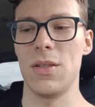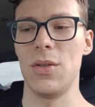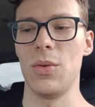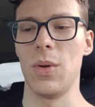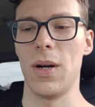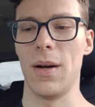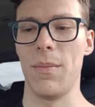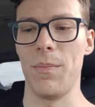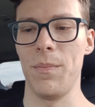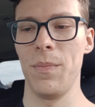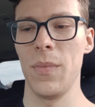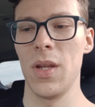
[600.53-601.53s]
to
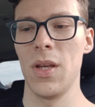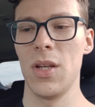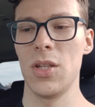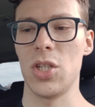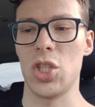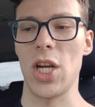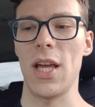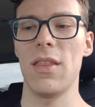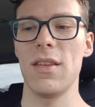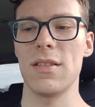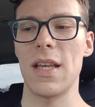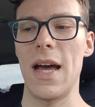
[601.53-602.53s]
to shake
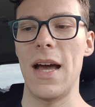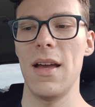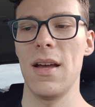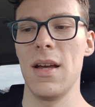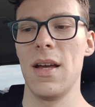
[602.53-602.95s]
this guy.